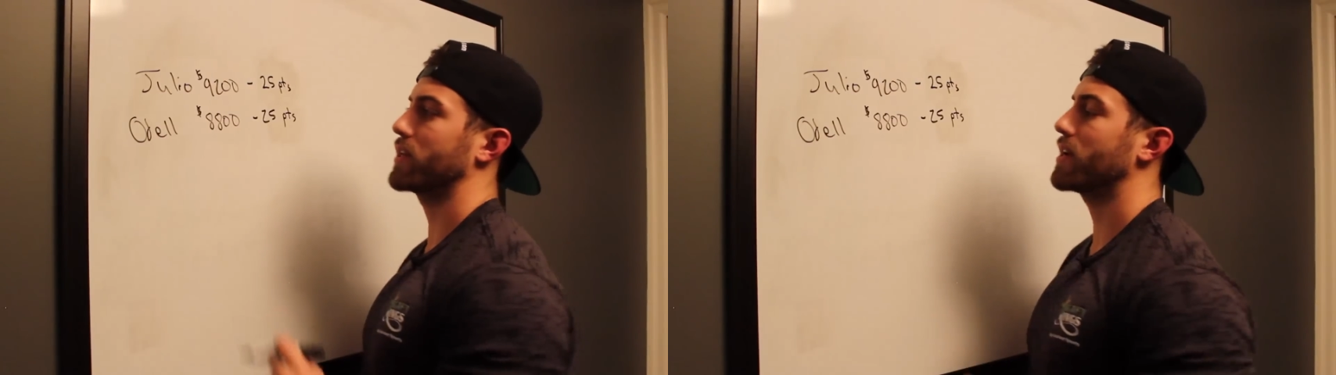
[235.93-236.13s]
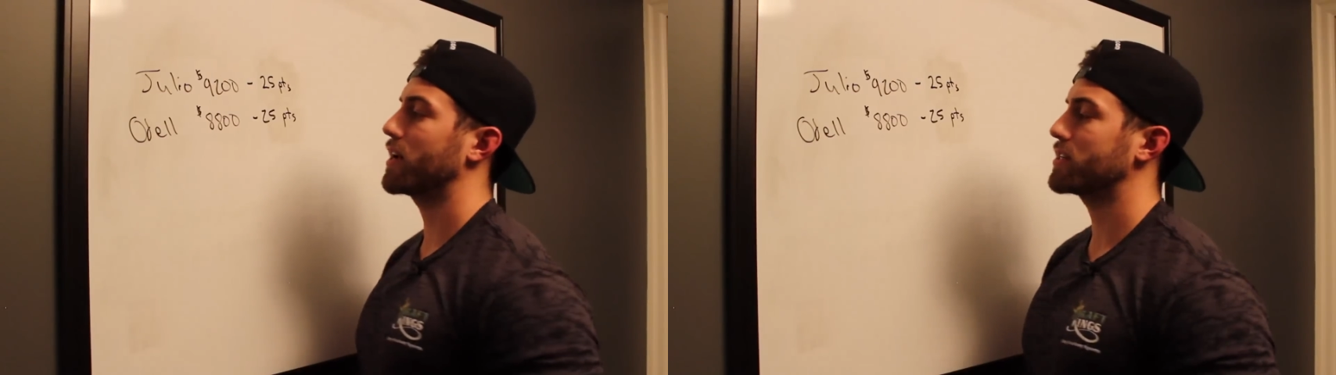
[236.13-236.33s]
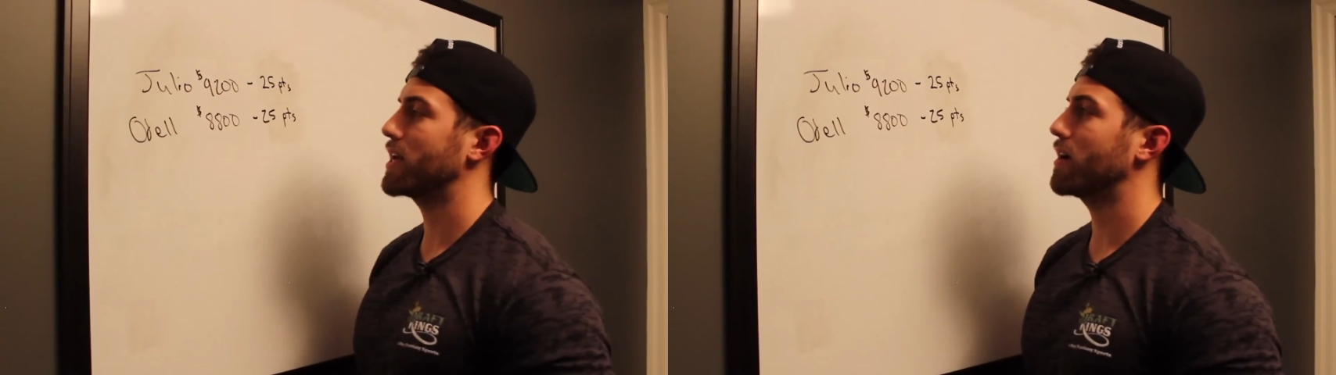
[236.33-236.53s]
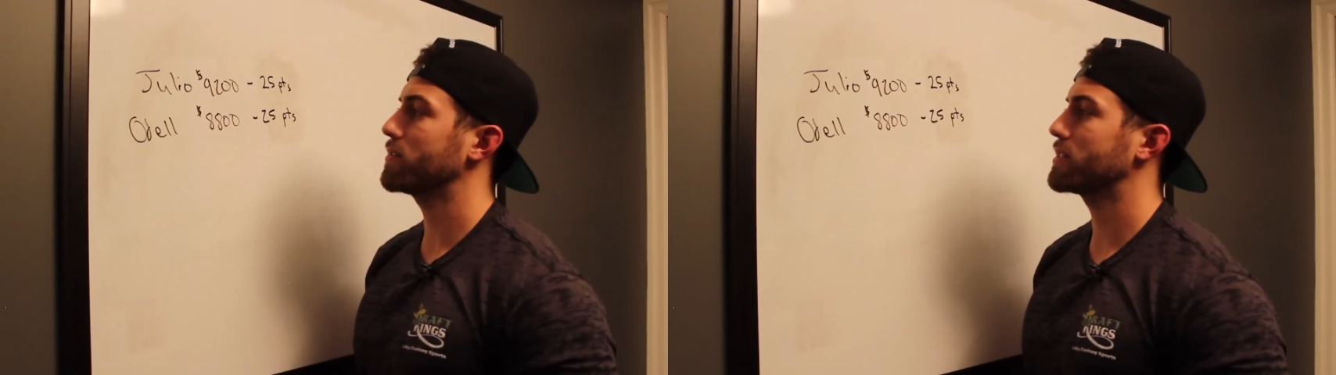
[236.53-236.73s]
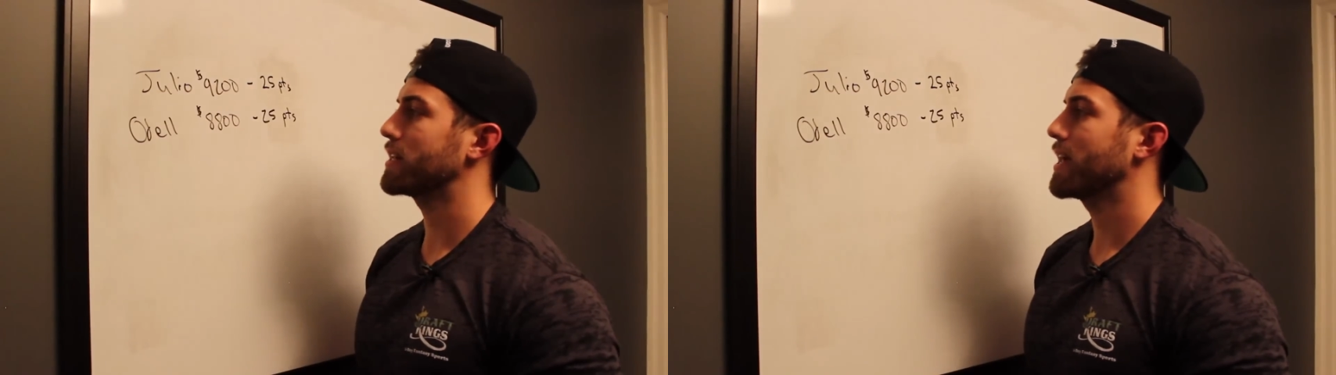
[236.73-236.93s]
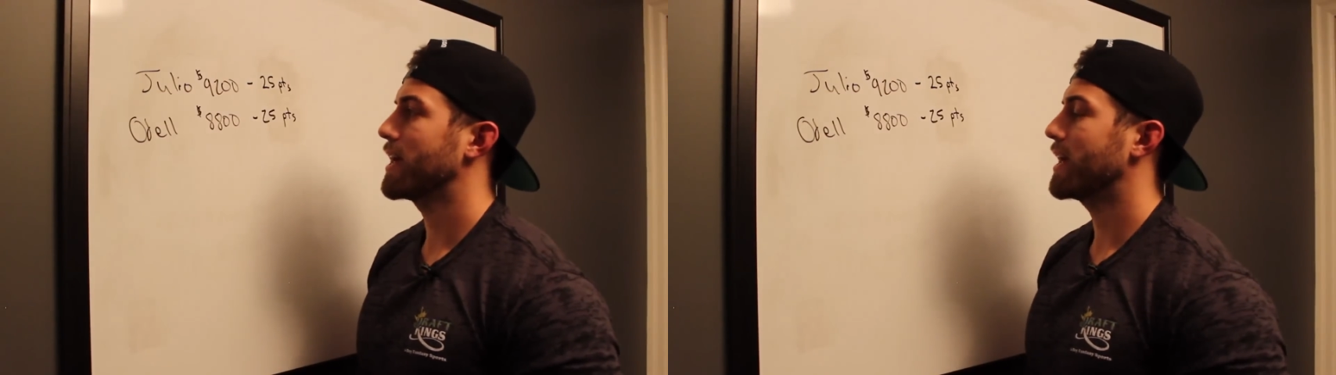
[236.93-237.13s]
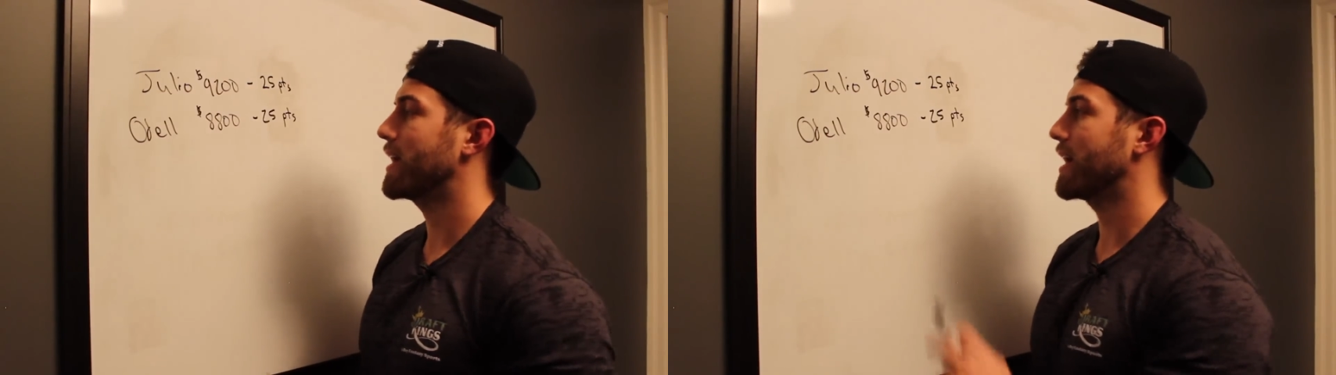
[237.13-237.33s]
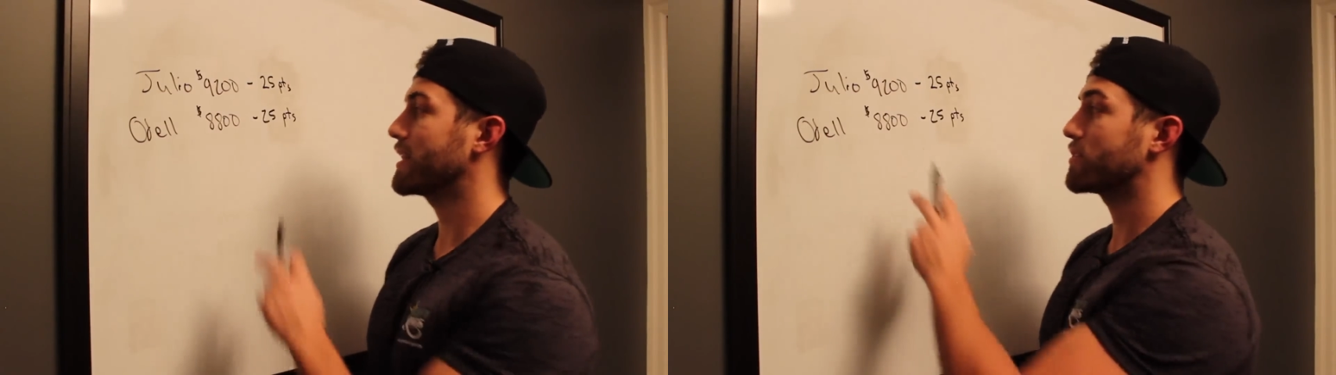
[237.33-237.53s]
touchdowns
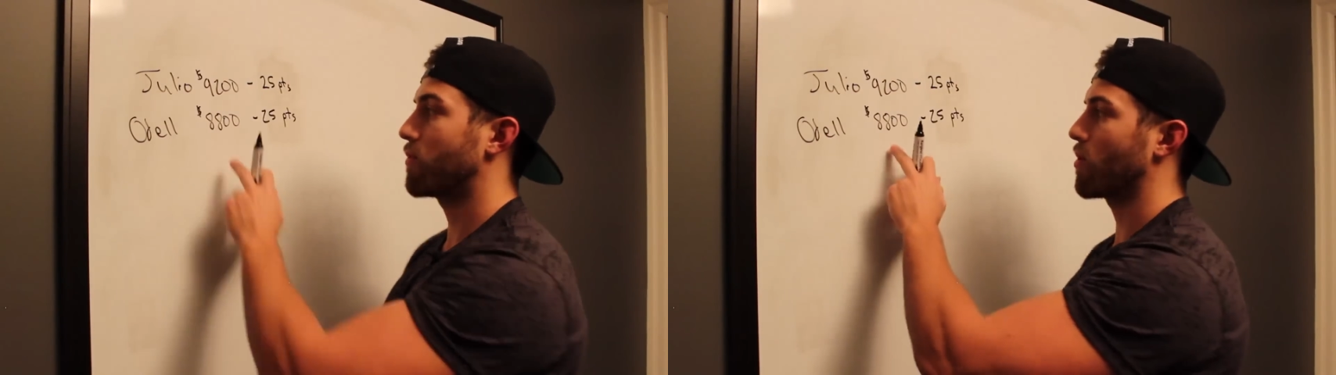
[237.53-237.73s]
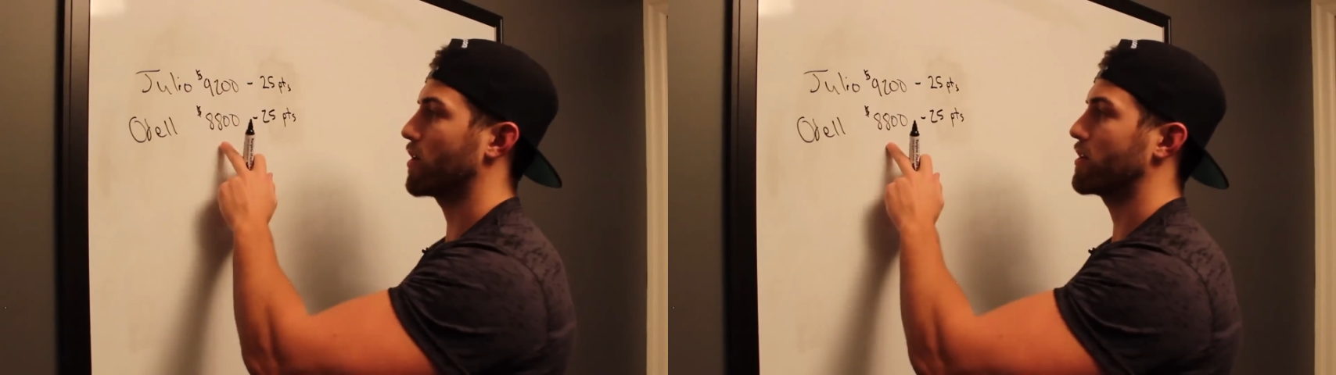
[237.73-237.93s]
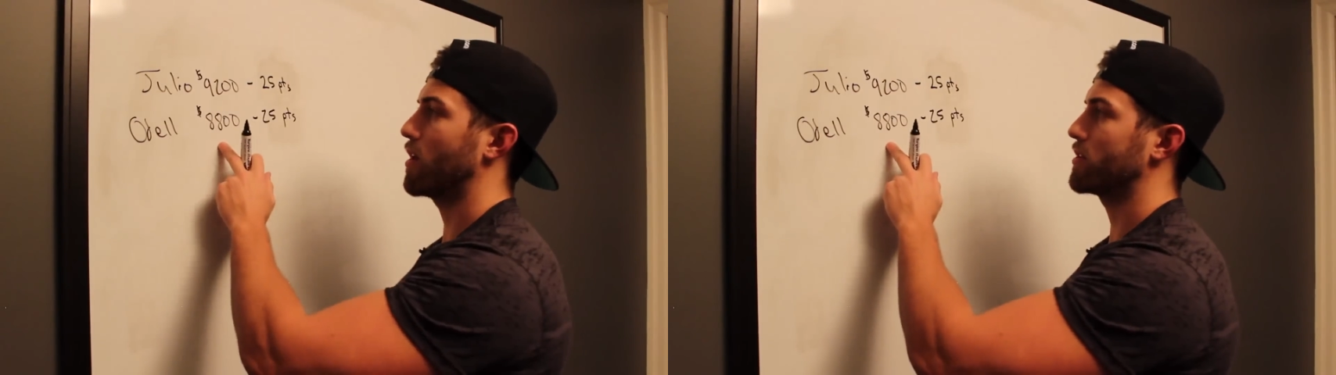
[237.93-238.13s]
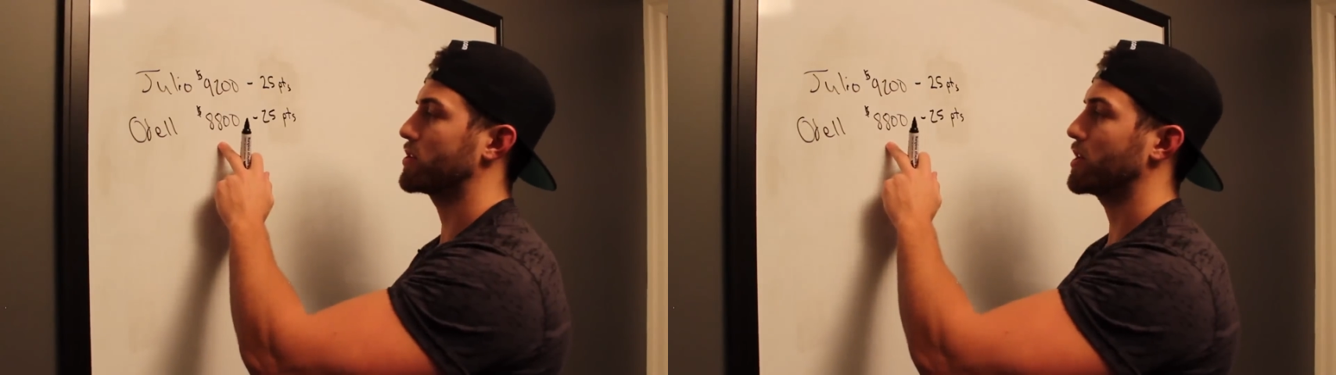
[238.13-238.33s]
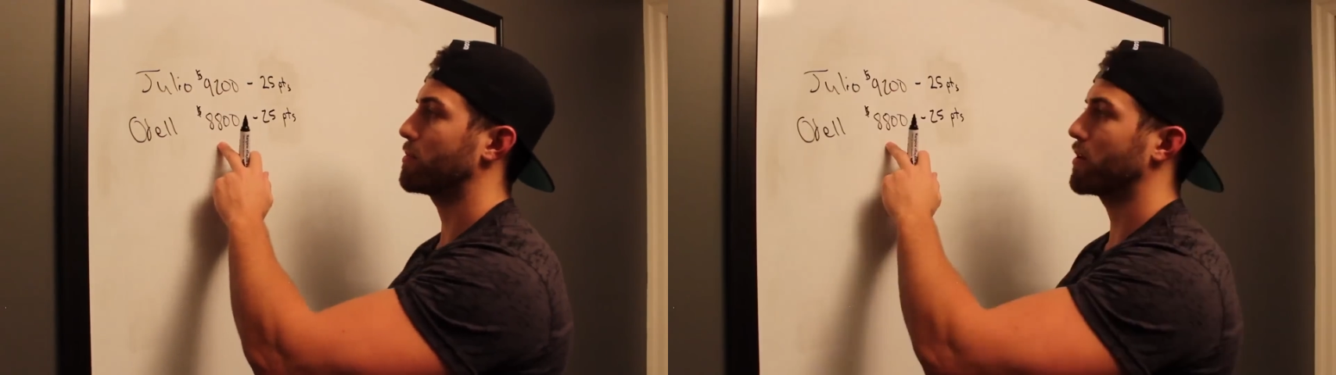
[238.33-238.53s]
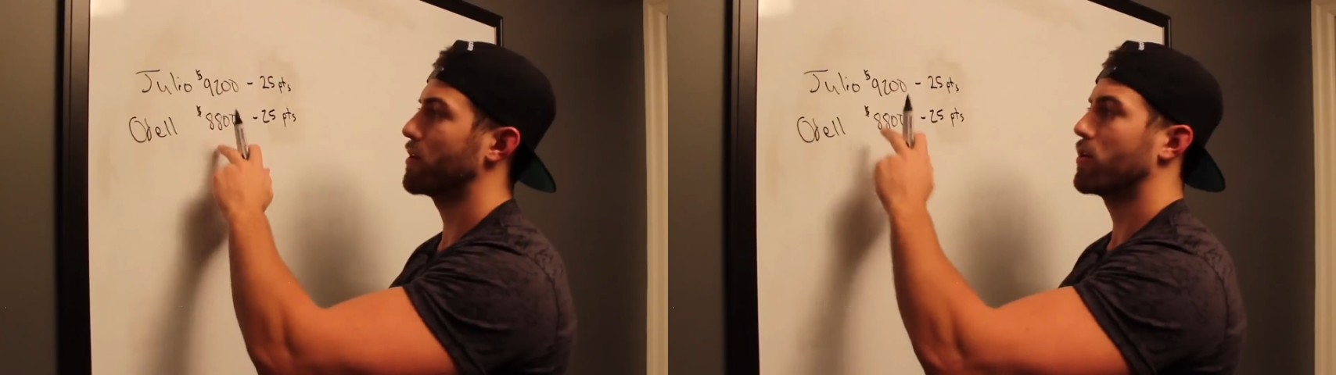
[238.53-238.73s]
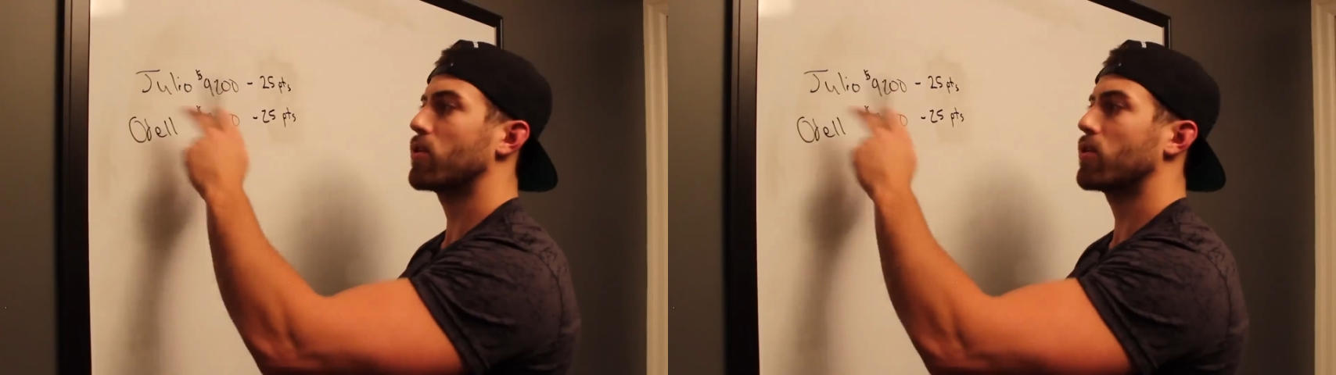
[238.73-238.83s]
and he's $400 cheaper.